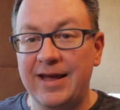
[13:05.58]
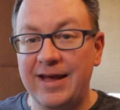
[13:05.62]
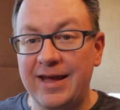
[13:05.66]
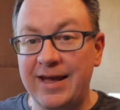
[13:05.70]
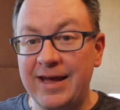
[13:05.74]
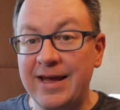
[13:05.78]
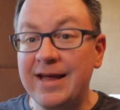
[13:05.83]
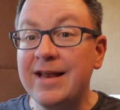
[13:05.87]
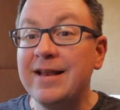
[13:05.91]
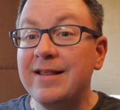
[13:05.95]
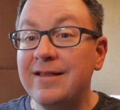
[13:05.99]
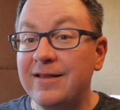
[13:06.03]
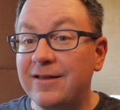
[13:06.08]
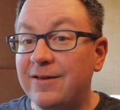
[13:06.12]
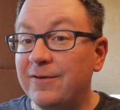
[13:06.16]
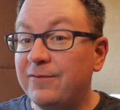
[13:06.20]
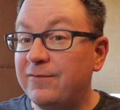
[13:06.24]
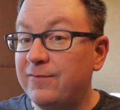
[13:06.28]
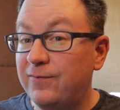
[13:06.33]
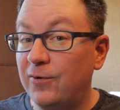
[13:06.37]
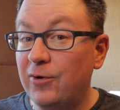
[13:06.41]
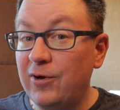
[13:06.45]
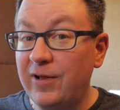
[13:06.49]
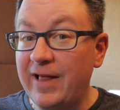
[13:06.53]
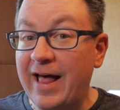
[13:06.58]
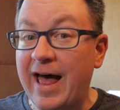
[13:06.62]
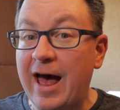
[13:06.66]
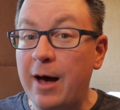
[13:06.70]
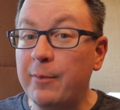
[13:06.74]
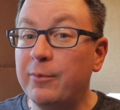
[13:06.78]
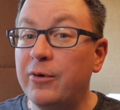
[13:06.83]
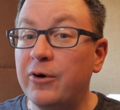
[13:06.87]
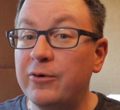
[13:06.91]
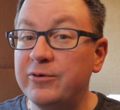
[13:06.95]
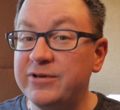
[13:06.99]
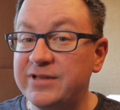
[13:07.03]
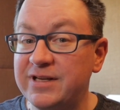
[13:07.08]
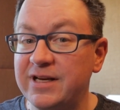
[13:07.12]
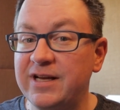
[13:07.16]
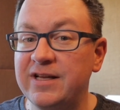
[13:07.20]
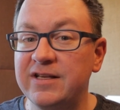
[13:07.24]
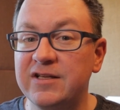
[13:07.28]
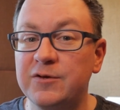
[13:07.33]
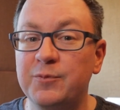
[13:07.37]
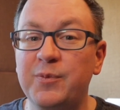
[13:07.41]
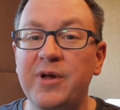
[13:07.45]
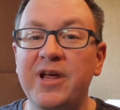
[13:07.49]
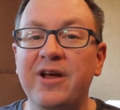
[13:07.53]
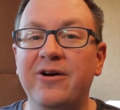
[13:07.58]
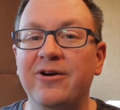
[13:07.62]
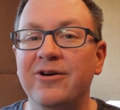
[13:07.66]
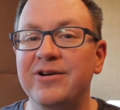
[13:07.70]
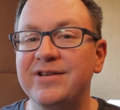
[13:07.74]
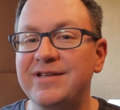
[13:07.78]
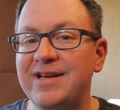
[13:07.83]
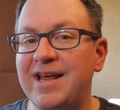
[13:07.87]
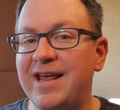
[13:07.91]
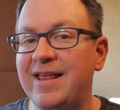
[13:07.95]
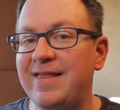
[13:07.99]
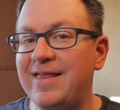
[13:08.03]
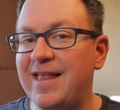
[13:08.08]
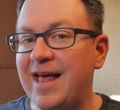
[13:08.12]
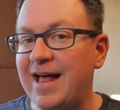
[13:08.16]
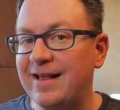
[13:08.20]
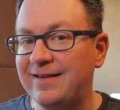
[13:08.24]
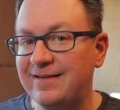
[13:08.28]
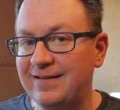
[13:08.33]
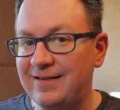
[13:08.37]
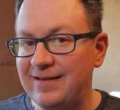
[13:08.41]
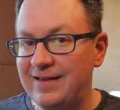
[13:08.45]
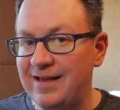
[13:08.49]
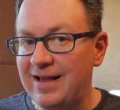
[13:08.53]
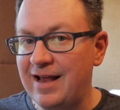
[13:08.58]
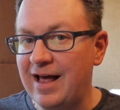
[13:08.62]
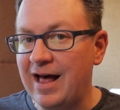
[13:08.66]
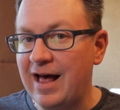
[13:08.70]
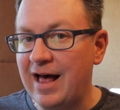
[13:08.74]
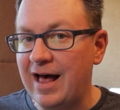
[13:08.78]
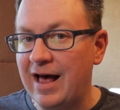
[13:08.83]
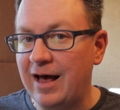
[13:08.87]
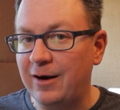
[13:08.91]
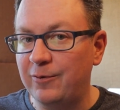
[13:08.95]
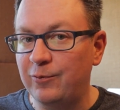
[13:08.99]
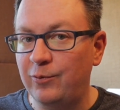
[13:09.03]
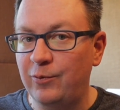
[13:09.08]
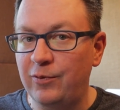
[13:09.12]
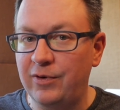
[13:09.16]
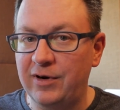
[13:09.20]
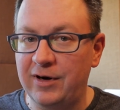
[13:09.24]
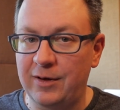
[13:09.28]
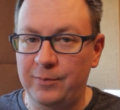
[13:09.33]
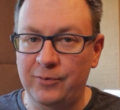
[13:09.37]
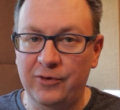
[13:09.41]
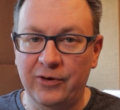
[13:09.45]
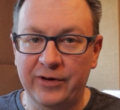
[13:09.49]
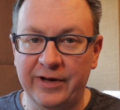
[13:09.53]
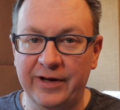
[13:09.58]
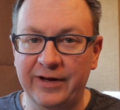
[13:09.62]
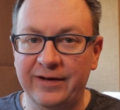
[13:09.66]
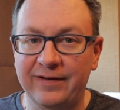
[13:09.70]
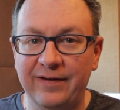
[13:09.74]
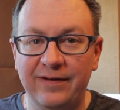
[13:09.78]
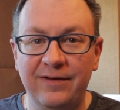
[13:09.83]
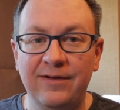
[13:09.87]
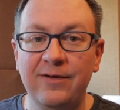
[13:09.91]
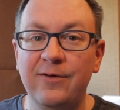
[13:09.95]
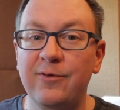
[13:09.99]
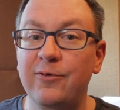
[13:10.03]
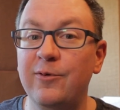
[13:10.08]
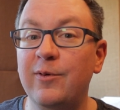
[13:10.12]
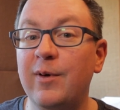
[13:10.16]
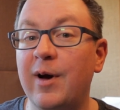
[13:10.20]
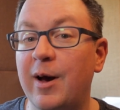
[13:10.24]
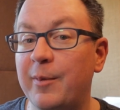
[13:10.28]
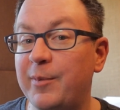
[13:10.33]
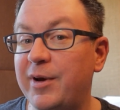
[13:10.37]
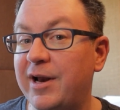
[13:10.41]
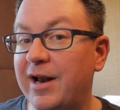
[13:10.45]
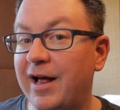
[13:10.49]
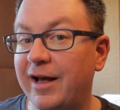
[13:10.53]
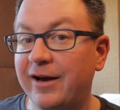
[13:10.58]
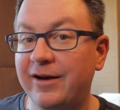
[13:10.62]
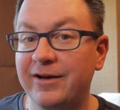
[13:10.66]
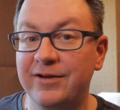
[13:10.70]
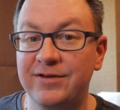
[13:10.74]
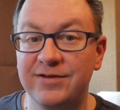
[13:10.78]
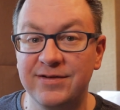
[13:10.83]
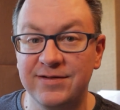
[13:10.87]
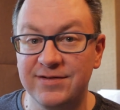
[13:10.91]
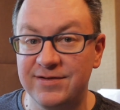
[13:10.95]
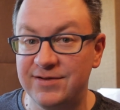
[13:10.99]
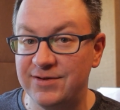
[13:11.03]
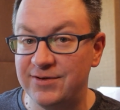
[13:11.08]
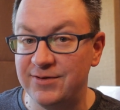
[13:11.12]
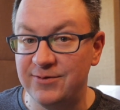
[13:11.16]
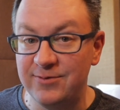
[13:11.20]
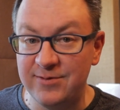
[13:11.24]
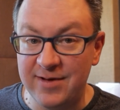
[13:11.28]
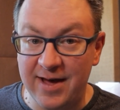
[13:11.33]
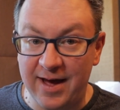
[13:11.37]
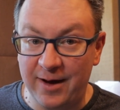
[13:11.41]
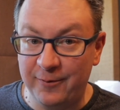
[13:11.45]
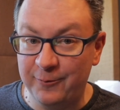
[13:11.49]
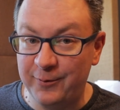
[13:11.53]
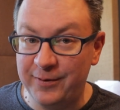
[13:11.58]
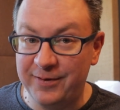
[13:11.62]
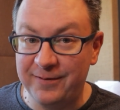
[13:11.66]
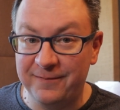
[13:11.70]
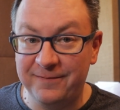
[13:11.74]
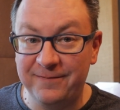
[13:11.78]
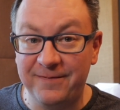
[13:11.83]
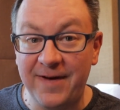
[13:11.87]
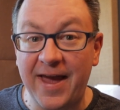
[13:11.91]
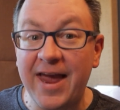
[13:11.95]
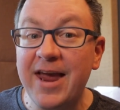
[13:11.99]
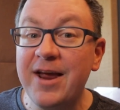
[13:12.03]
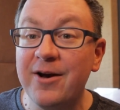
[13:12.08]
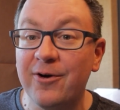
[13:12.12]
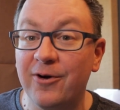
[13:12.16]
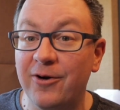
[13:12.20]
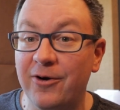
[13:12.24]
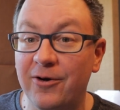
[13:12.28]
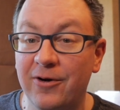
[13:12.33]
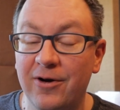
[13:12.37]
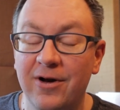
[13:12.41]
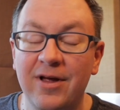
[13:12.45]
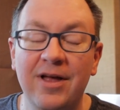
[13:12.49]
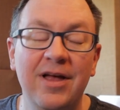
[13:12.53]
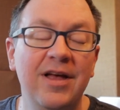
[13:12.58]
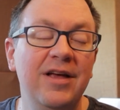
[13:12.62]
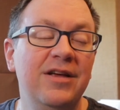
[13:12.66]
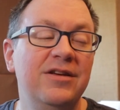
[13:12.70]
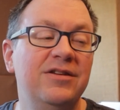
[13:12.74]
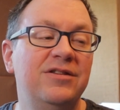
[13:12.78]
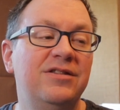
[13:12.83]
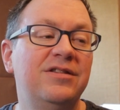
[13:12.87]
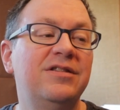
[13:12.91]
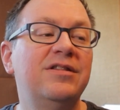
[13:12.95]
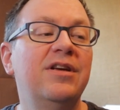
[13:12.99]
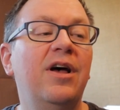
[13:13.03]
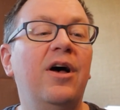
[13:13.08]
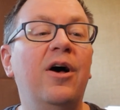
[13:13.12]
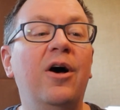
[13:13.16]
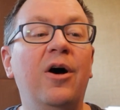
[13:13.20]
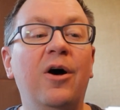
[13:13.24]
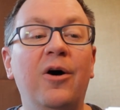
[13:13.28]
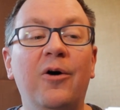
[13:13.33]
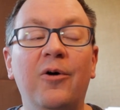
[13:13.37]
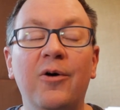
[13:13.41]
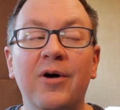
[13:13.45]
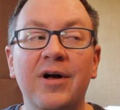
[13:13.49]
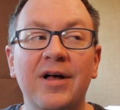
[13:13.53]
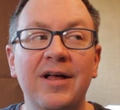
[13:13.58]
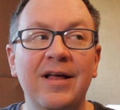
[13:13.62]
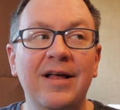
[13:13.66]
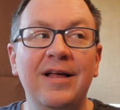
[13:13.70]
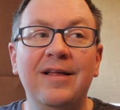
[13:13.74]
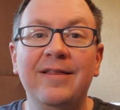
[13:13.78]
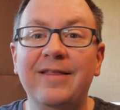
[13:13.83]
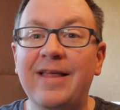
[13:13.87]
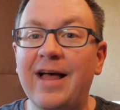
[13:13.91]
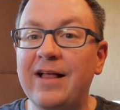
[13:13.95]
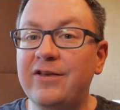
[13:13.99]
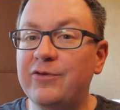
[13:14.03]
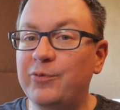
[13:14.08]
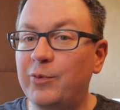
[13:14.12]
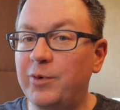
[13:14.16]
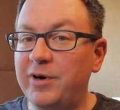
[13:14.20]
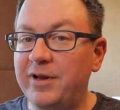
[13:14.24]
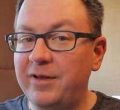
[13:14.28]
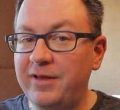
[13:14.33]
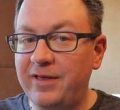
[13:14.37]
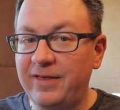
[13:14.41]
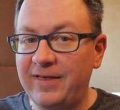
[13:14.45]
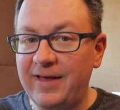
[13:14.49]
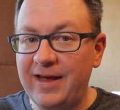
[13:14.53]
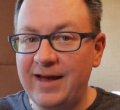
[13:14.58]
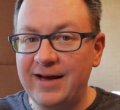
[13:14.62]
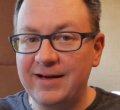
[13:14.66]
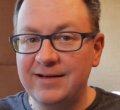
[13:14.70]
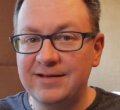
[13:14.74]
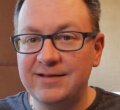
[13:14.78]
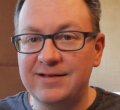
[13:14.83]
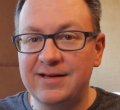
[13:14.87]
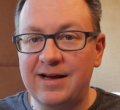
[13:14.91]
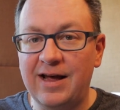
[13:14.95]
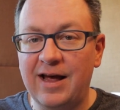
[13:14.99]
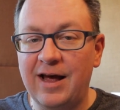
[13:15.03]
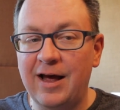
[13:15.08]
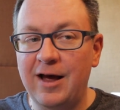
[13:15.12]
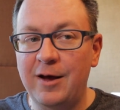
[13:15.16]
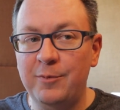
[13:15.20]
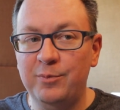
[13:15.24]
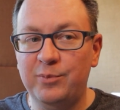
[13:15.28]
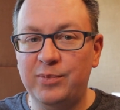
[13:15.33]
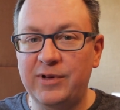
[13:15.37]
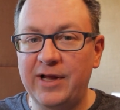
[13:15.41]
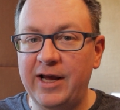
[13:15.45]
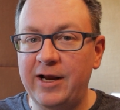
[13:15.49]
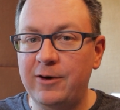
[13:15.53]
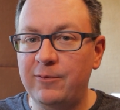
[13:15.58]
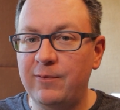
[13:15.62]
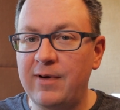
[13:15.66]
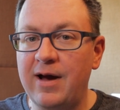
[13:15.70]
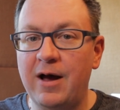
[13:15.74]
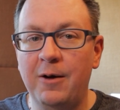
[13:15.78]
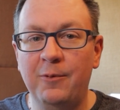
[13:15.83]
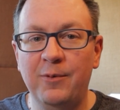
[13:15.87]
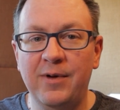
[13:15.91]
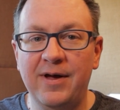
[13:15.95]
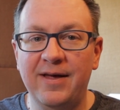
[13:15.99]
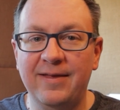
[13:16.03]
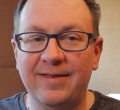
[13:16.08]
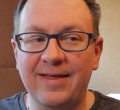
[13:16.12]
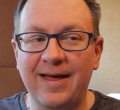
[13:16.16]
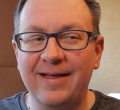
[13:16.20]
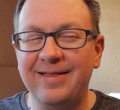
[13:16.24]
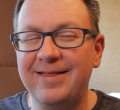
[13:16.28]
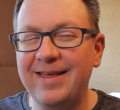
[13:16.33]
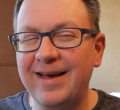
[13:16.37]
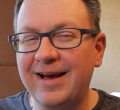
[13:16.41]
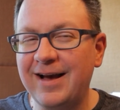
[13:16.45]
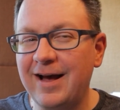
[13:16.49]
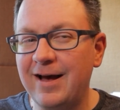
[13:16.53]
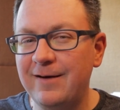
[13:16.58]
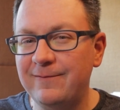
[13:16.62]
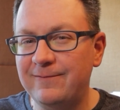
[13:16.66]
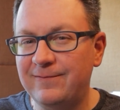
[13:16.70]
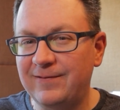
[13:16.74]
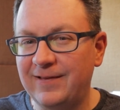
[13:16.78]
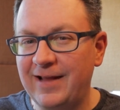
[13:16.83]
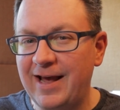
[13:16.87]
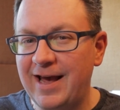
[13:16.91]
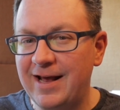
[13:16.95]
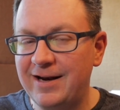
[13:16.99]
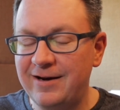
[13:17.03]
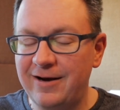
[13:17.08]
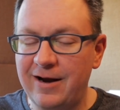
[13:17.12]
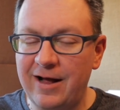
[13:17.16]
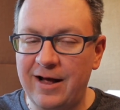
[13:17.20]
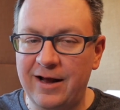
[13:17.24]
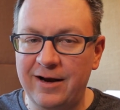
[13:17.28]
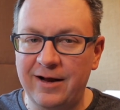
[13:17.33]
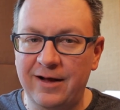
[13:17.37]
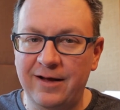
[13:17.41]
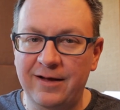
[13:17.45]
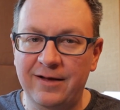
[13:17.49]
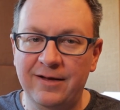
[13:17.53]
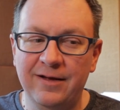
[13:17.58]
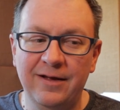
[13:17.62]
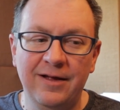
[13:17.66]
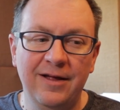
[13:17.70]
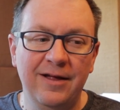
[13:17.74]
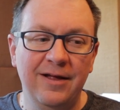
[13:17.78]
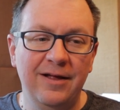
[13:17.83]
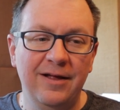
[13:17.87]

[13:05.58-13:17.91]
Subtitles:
in the full Atmos in speakers, and that's not what I'm looking to do. I mean, I could just do that with a fader. So that's one of the things I'm playing around with. I think I've landed on a